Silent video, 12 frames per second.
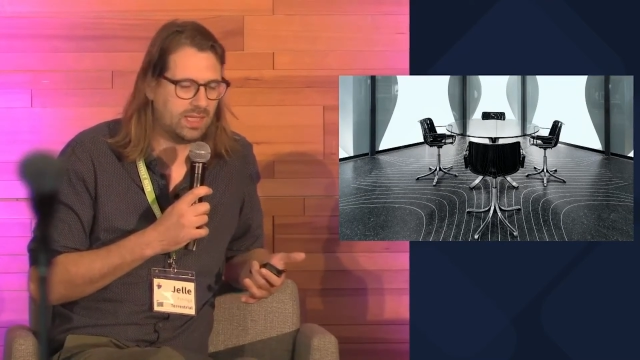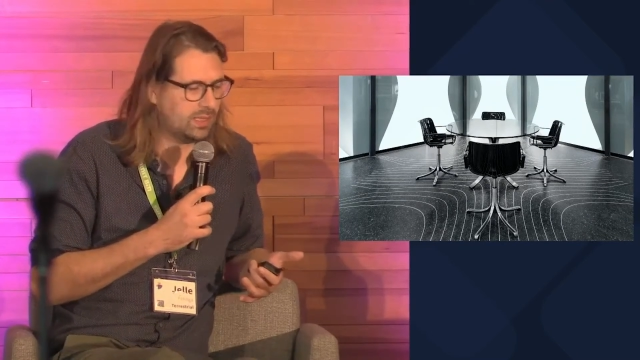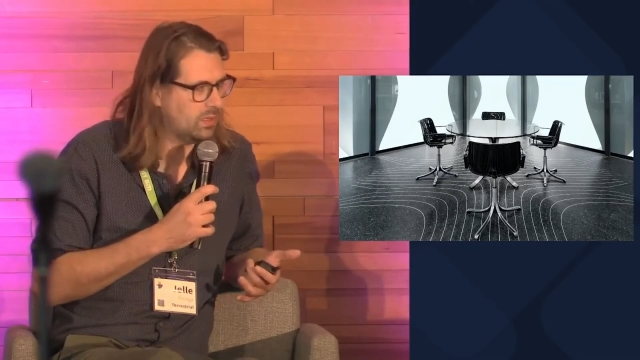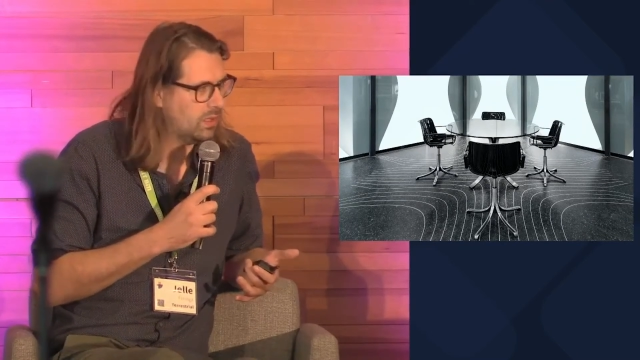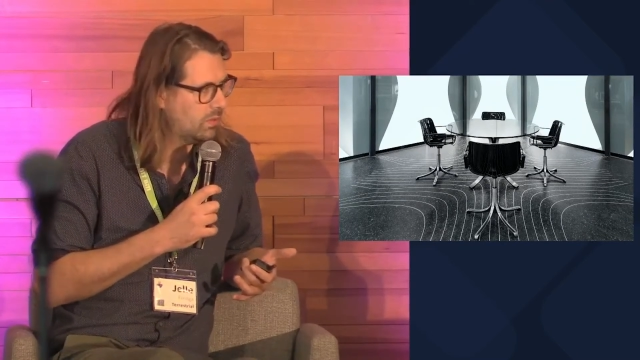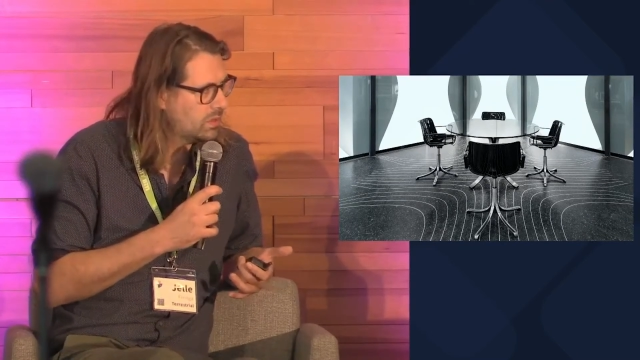and
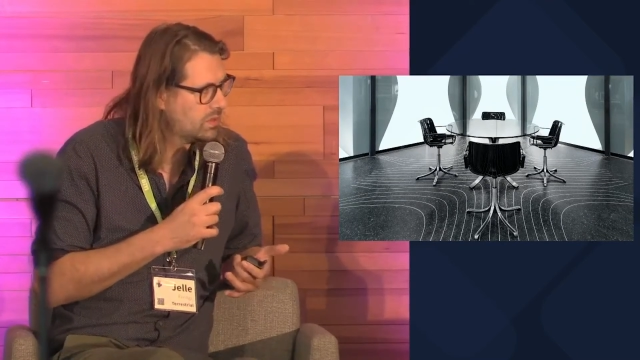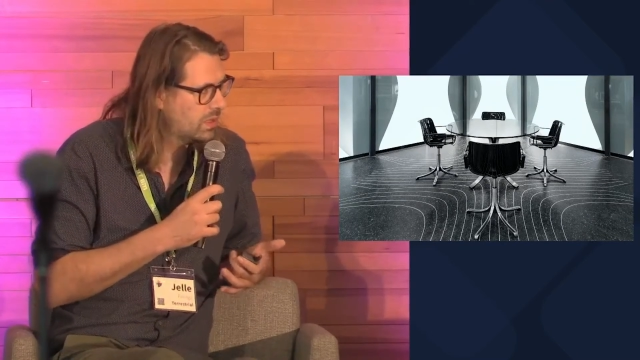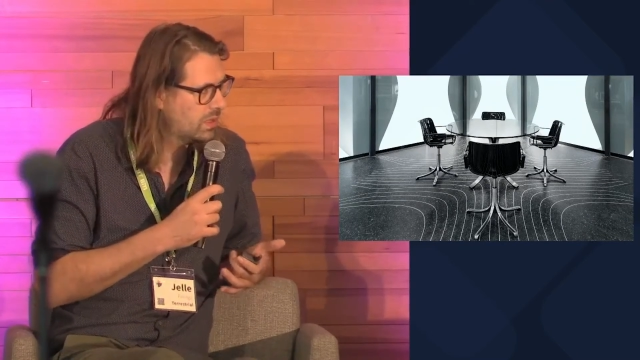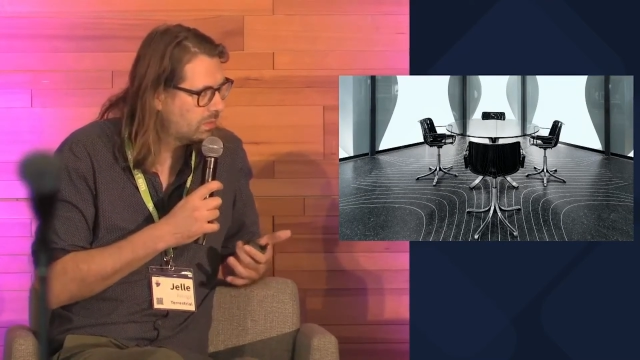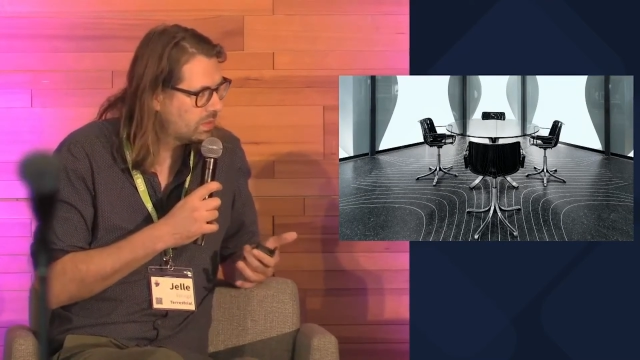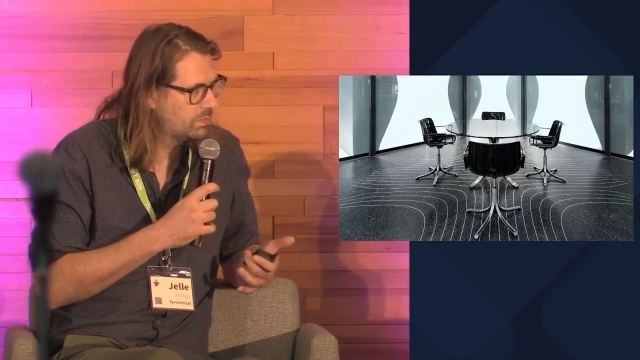Techno
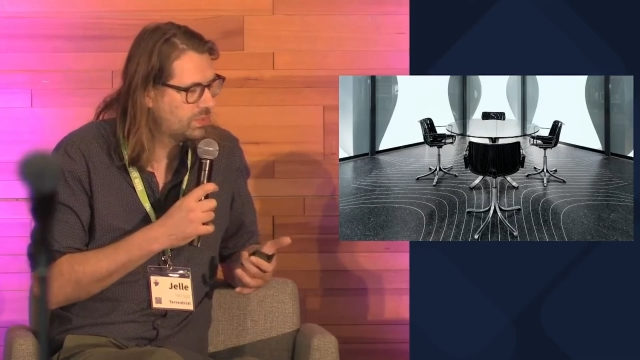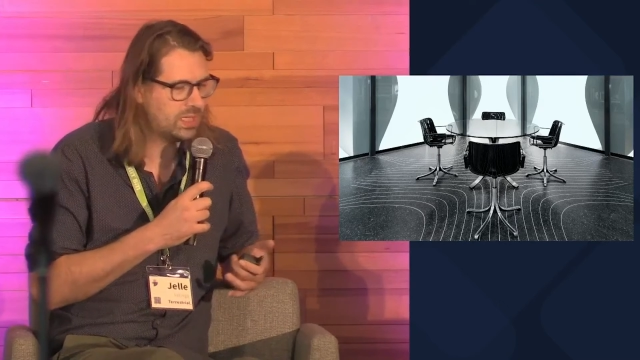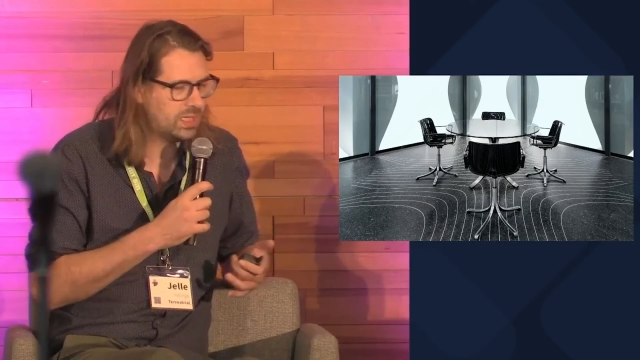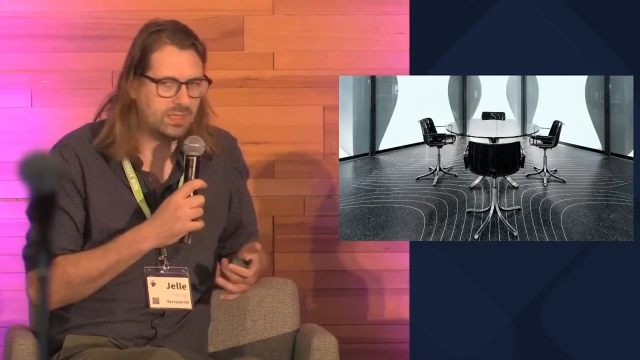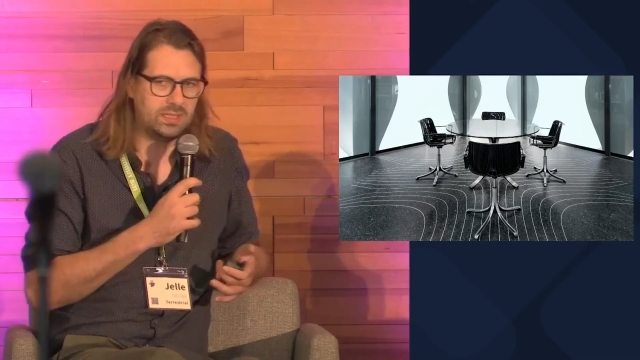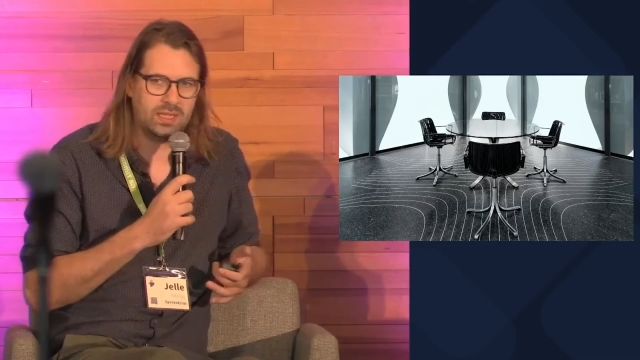was
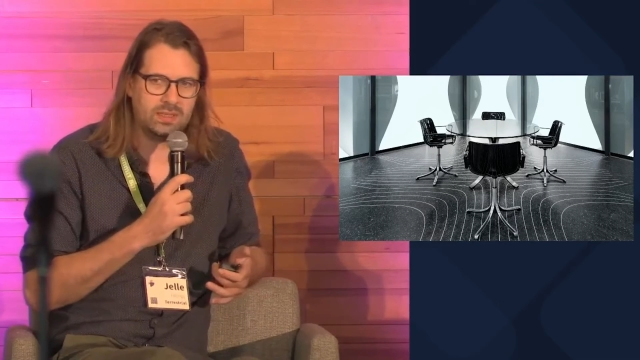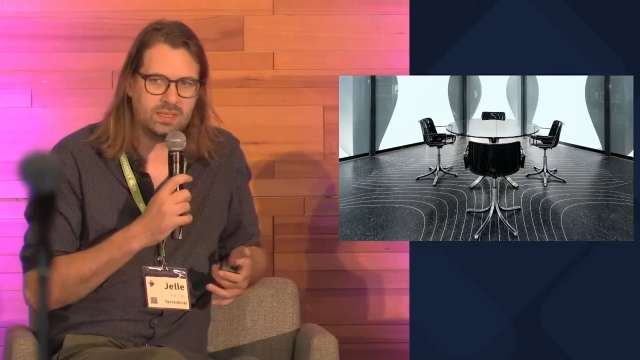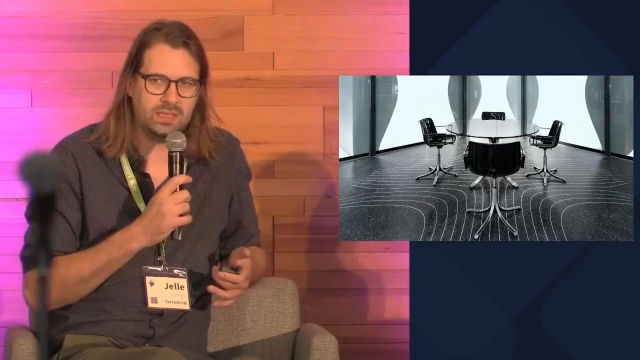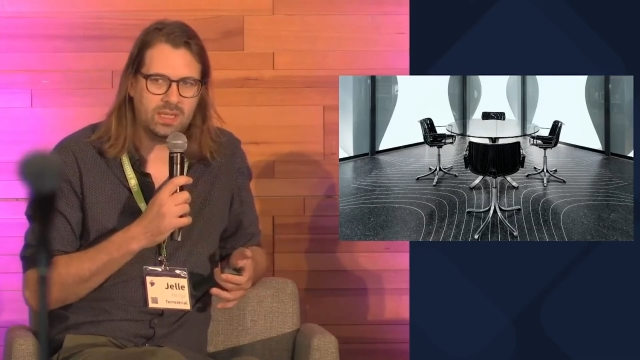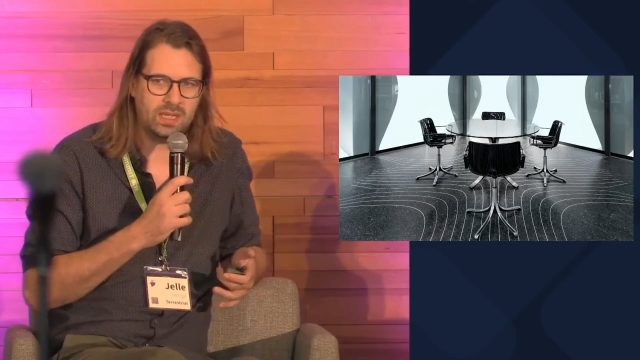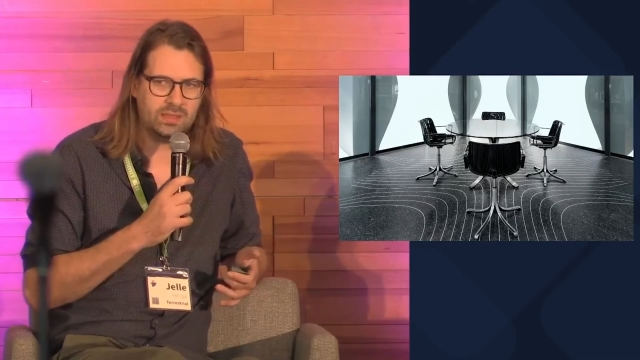presented at
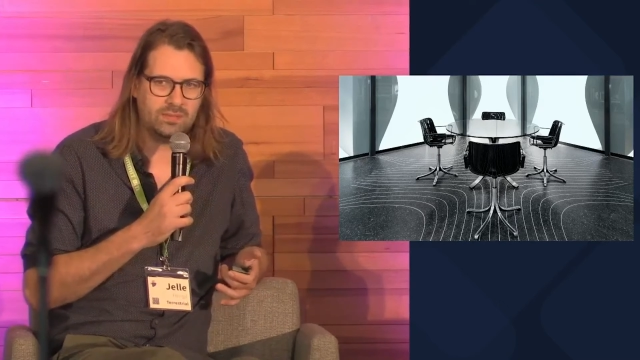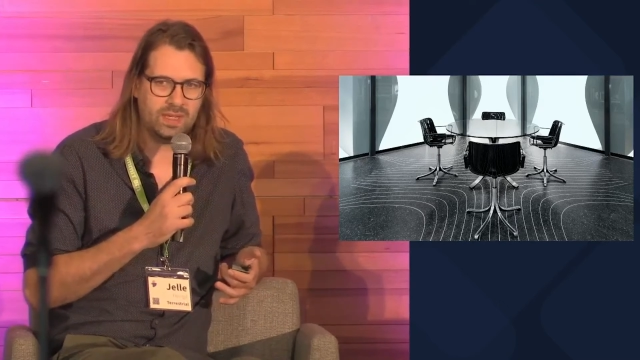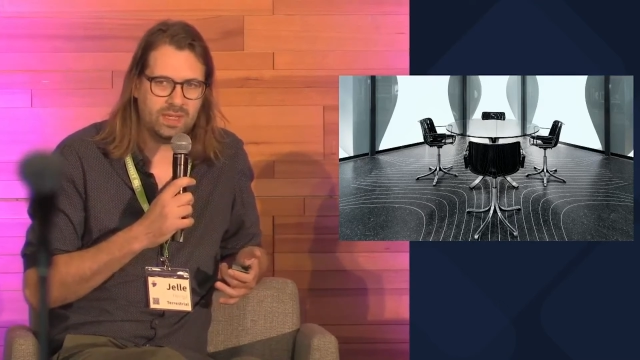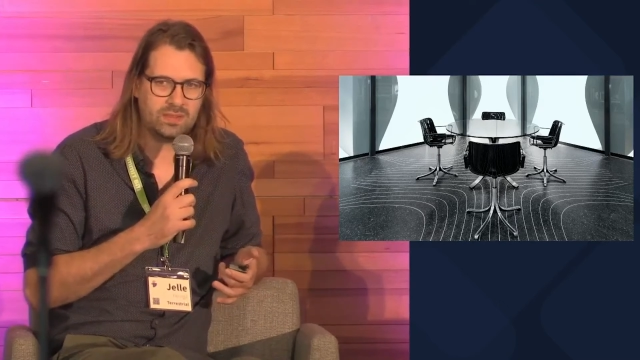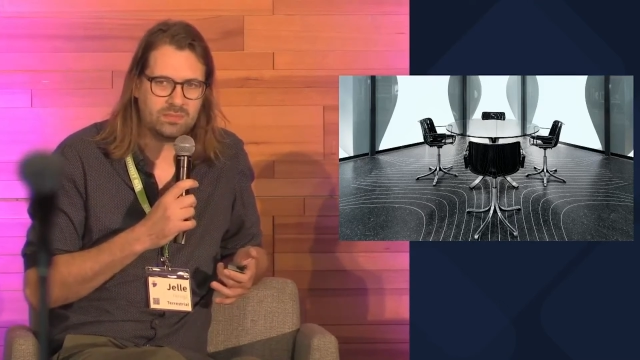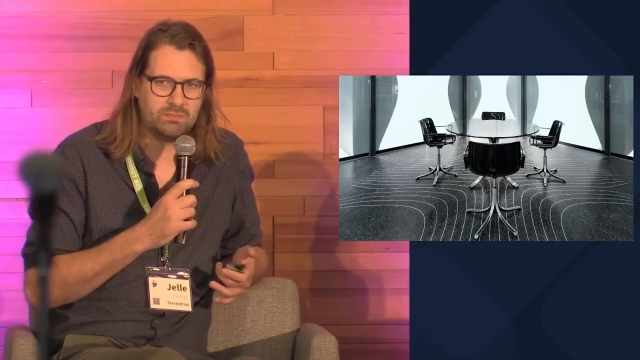the
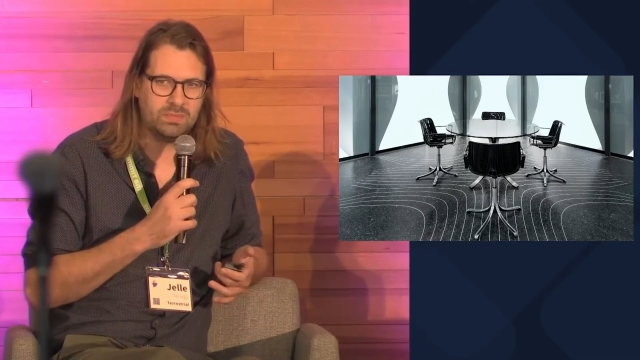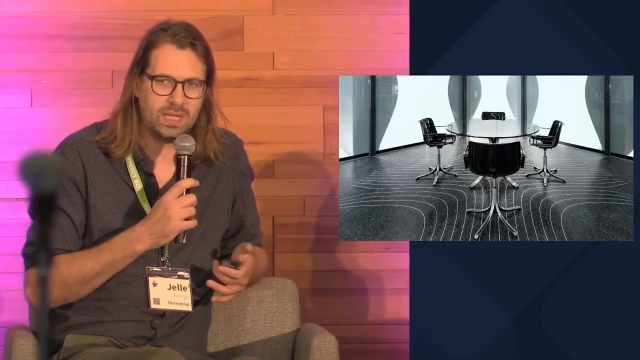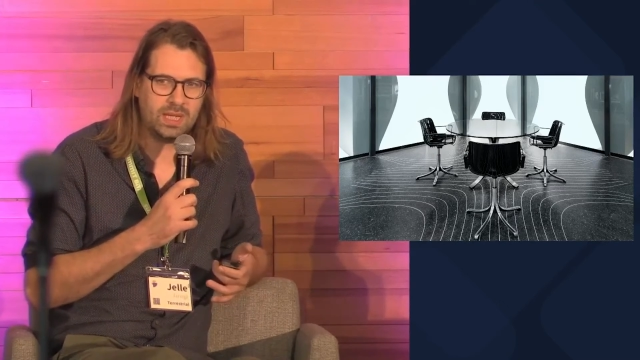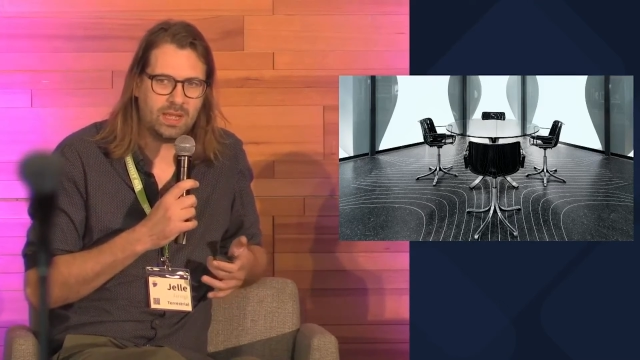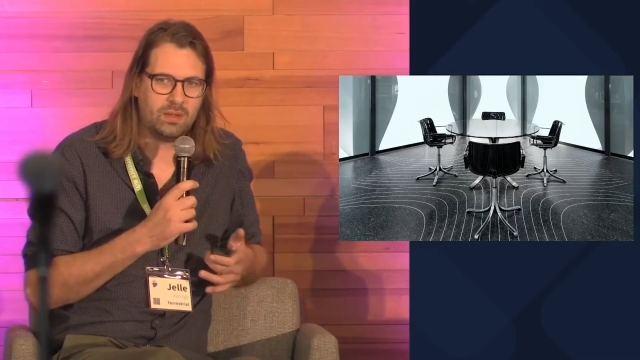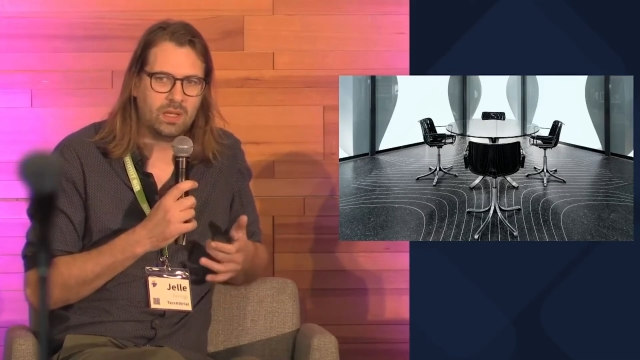Venice
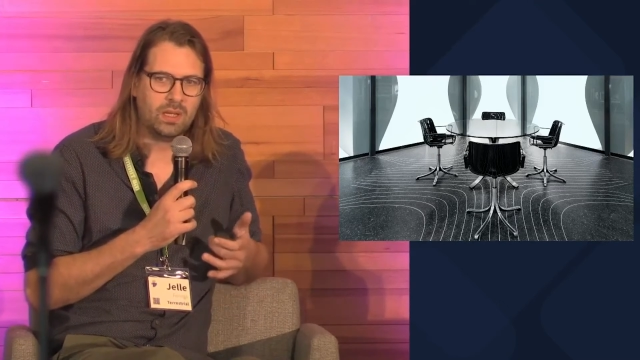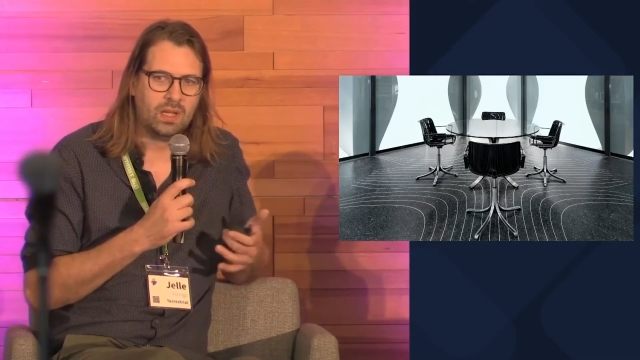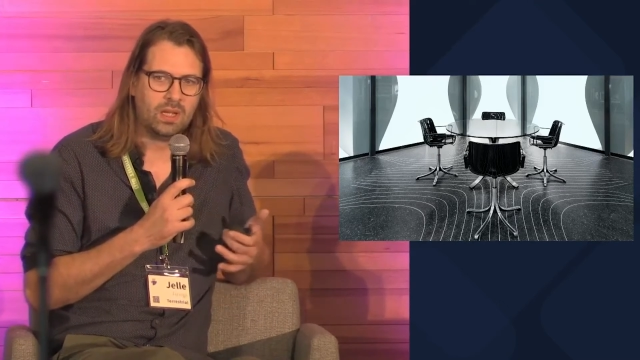Biennale,